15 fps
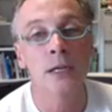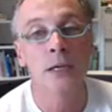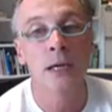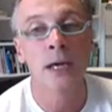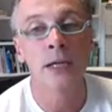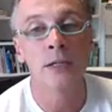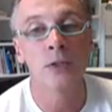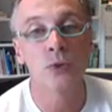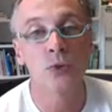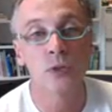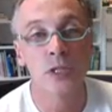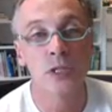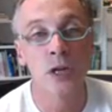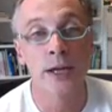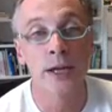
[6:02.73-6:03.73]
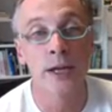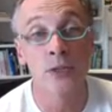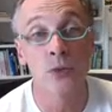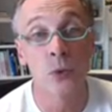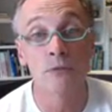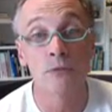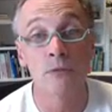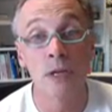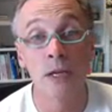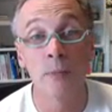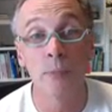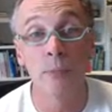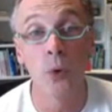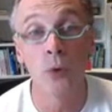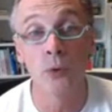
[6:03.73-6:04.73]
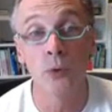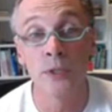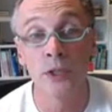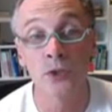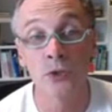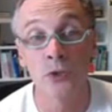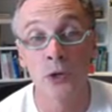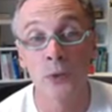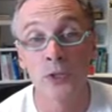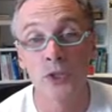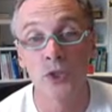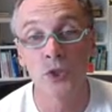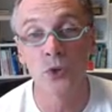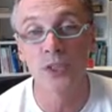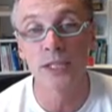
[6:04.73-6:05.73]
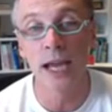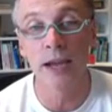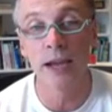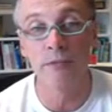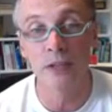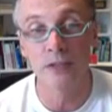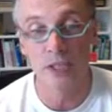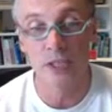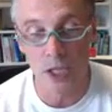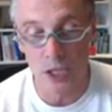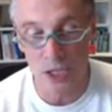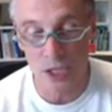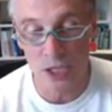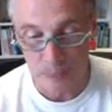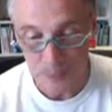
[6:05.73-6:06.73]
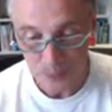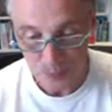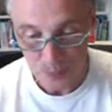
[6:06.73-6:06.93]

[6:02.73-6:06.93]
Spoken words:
and design is always really important when you're trying to ensure safety of a system,